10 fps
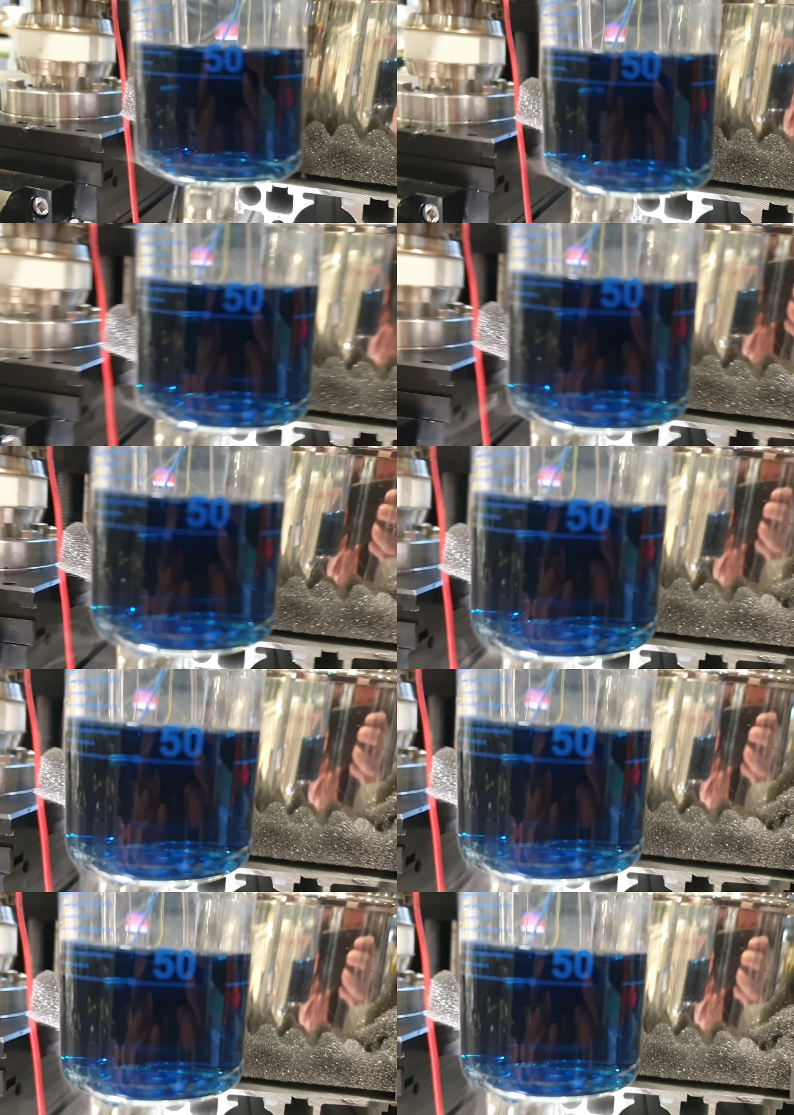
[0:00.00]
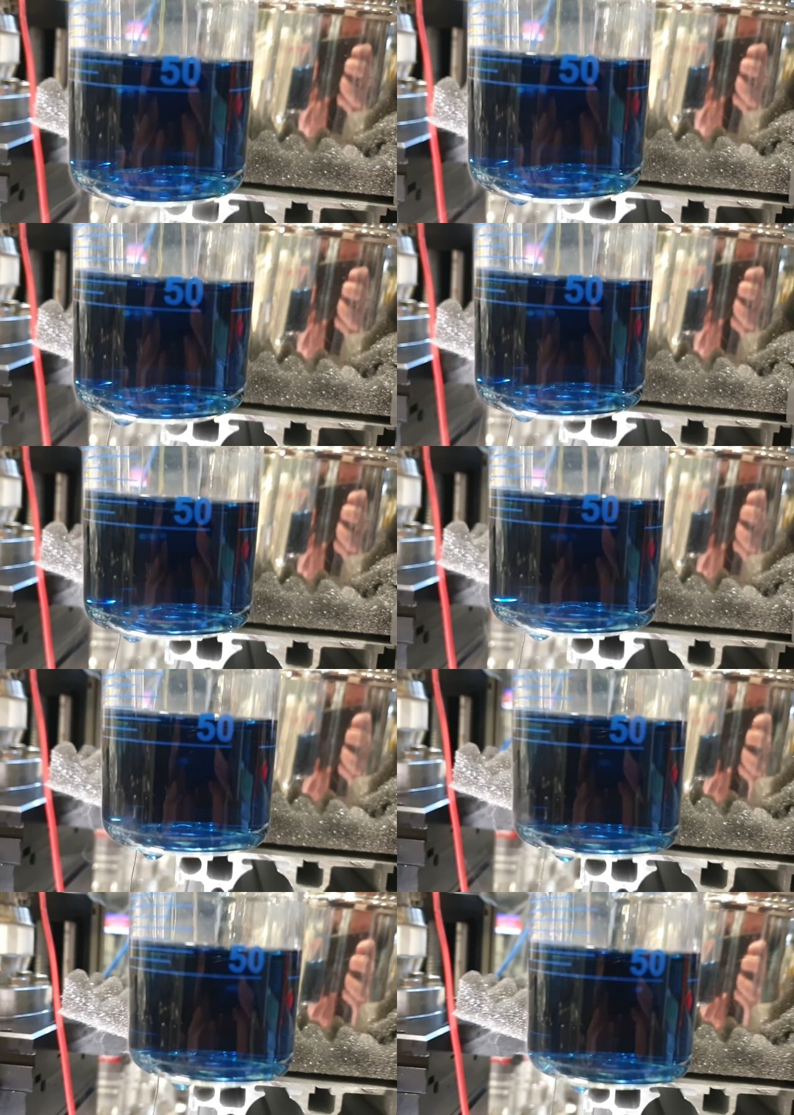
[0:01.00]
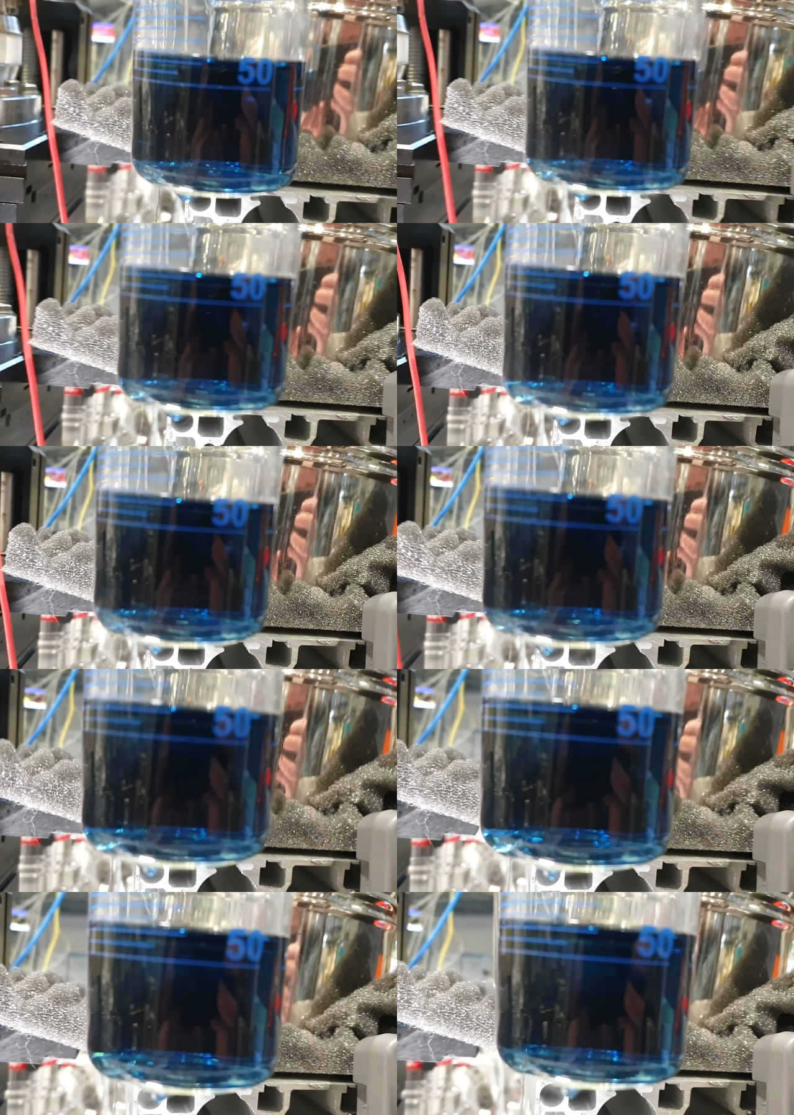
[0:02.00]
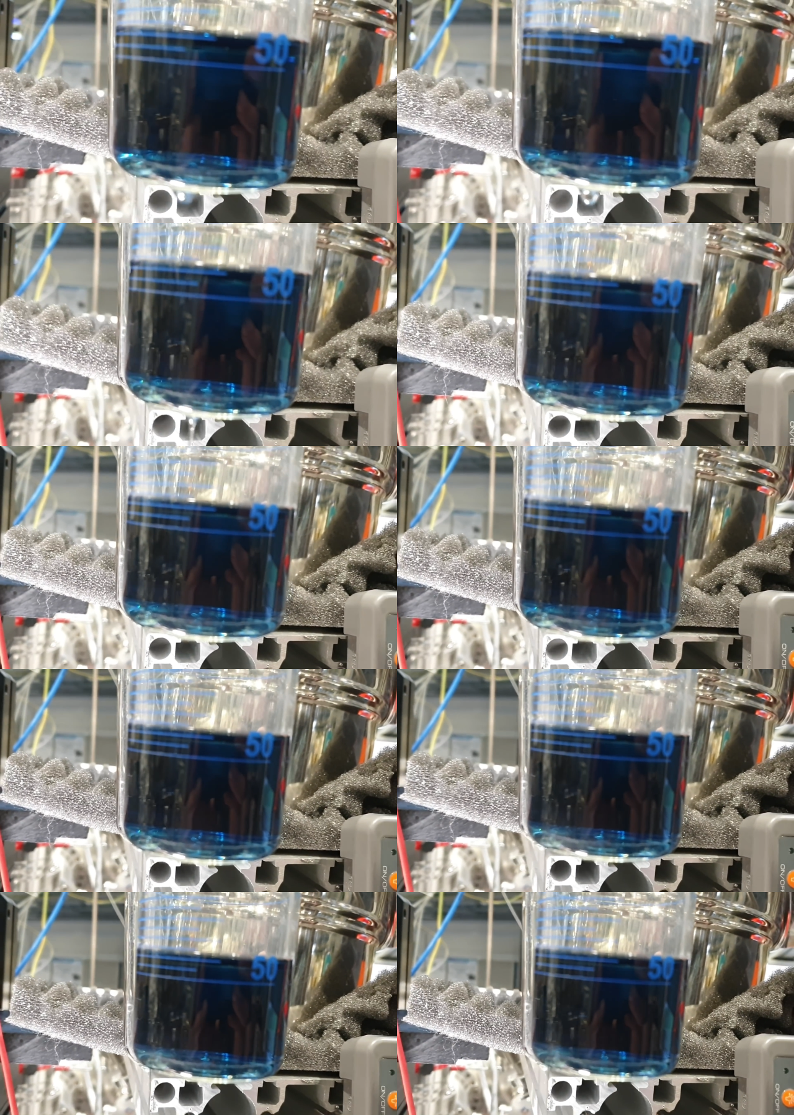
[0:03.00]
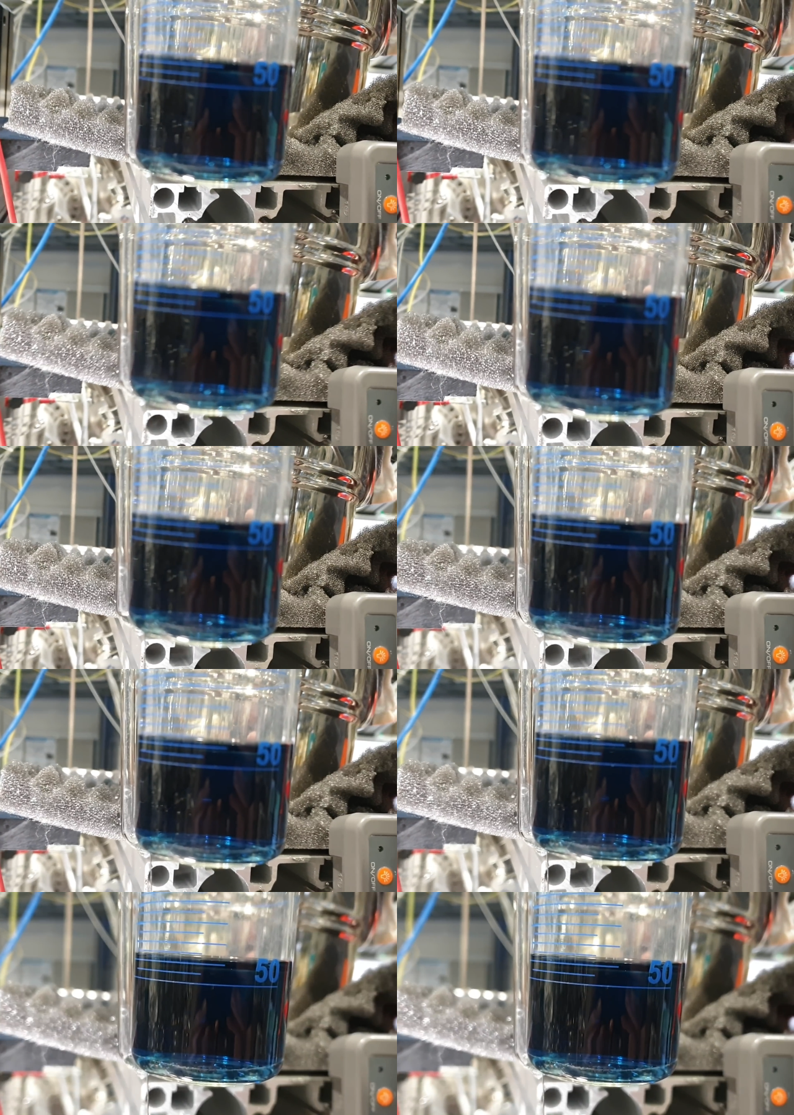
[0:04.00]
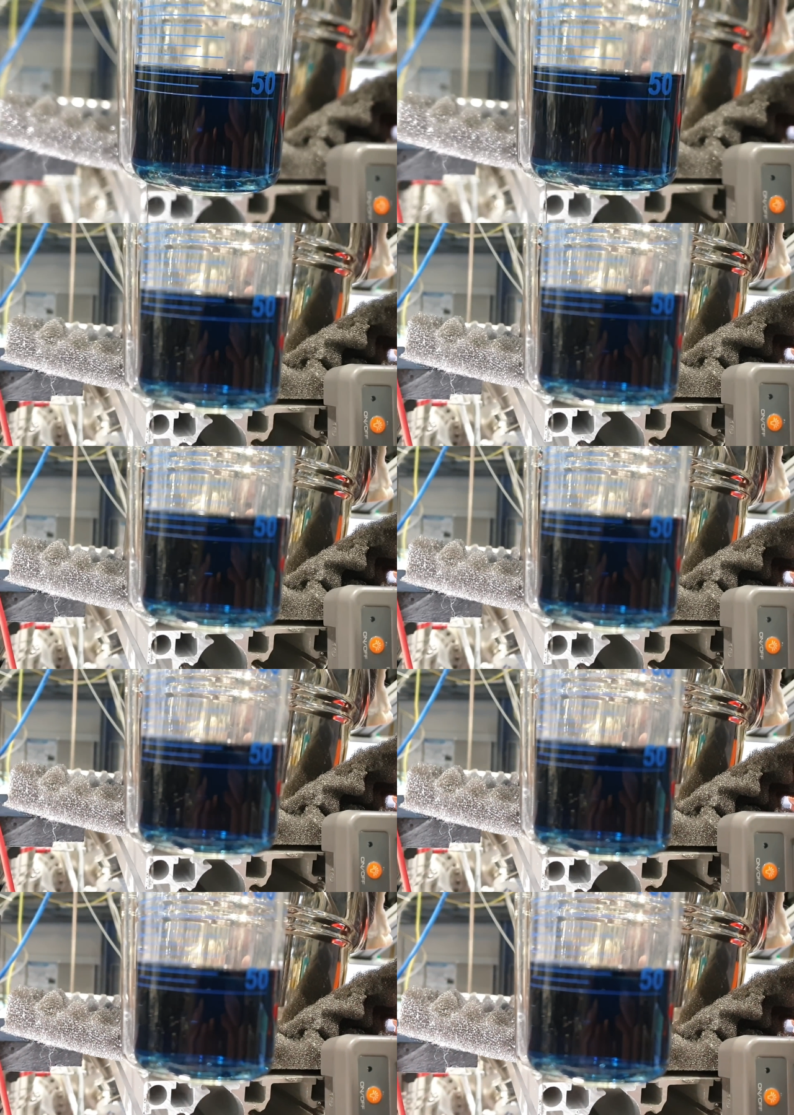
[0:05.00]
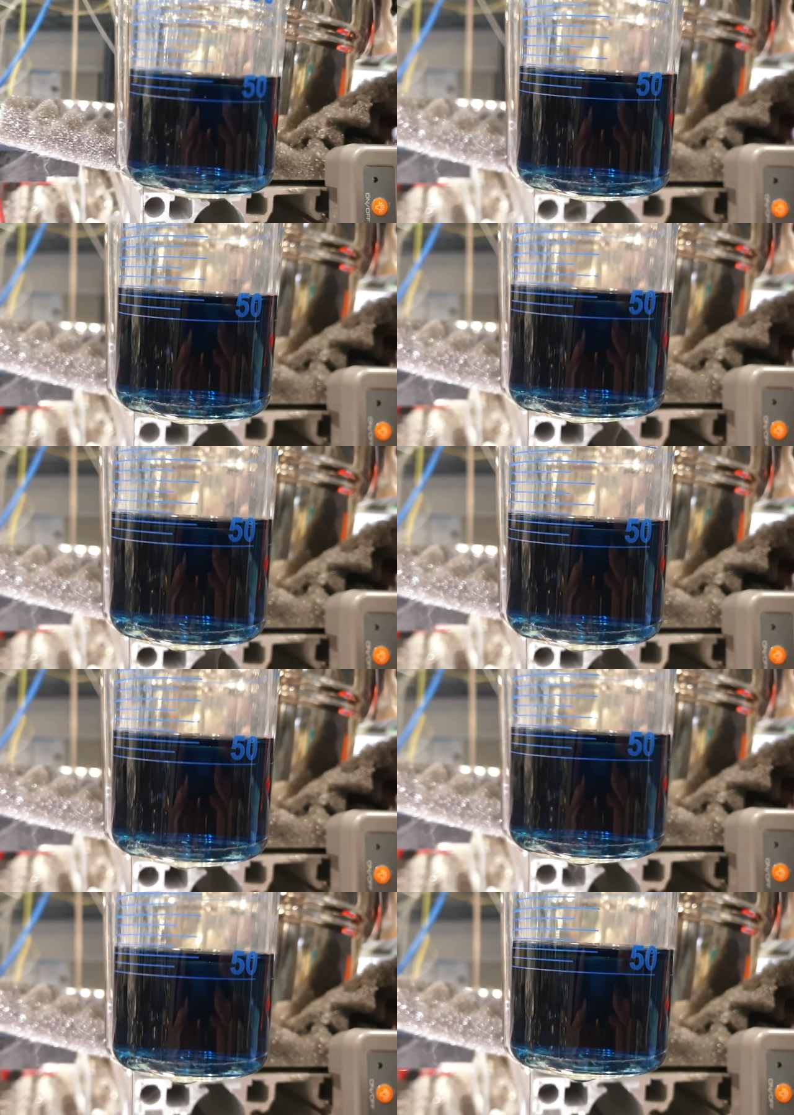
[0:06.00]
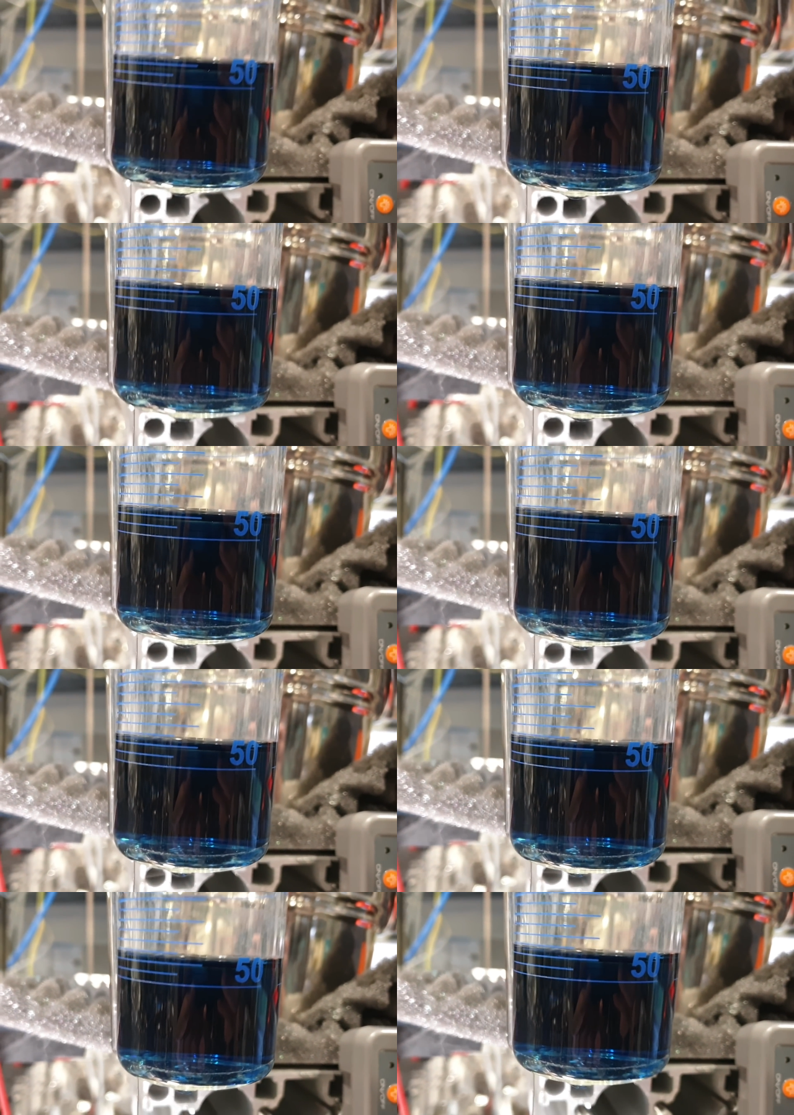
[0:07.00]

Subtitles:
(no speaker visible)